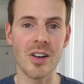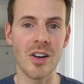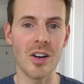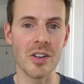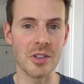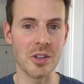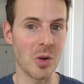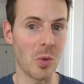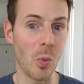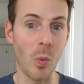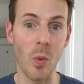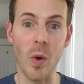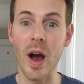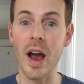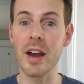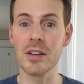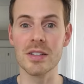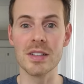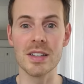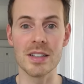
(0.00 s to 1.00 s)
on your
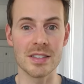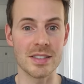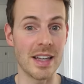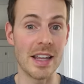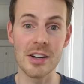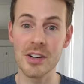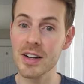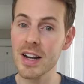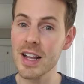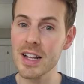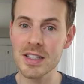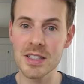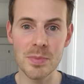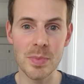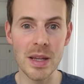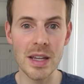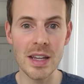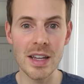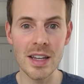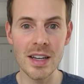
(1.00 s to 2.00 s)
wireless internet
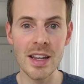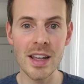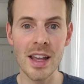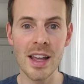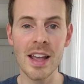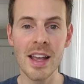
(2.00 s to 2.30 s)
speed